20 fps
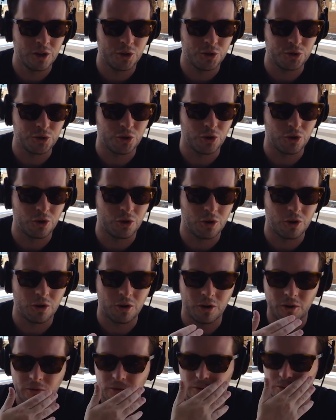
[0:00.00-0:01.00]

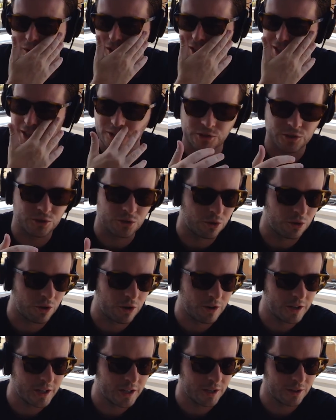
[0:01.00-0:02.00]
your retail store
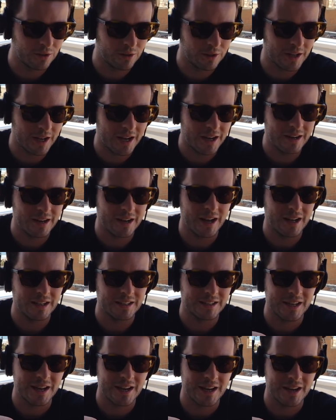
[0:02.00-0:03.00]
owner can look at and
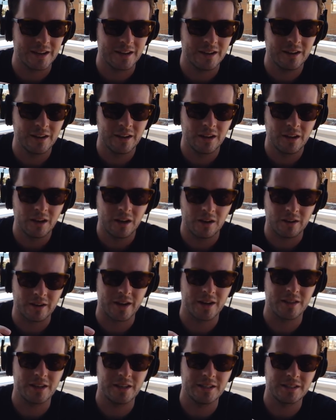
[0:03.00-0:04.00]
say,
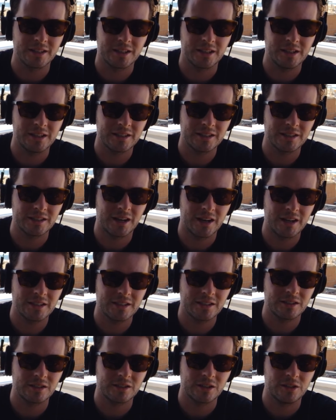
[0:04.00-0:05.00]
okay, these are the
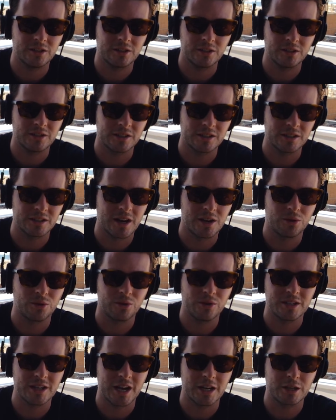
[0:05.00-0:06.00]
insights. So you could design all
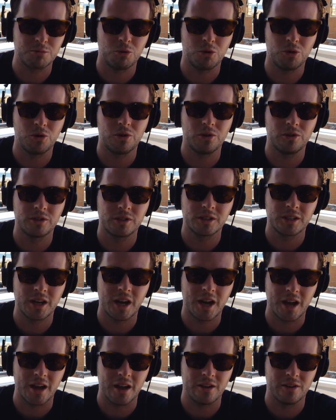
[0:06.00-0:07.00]
the dashboards
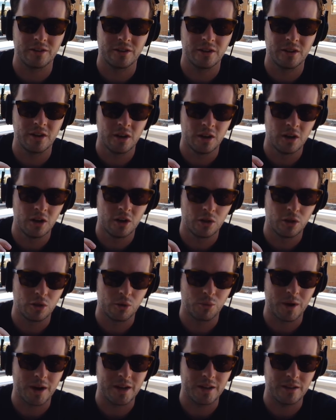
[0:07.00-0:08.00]
and the
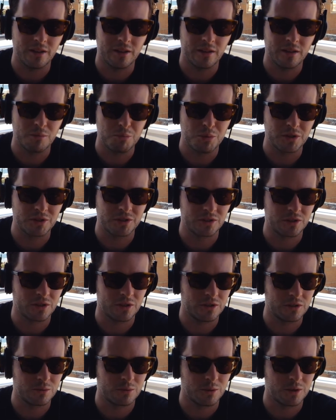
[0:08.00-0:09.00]
way that the business
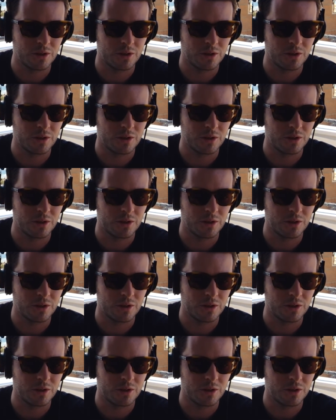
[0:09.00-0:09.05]
owners want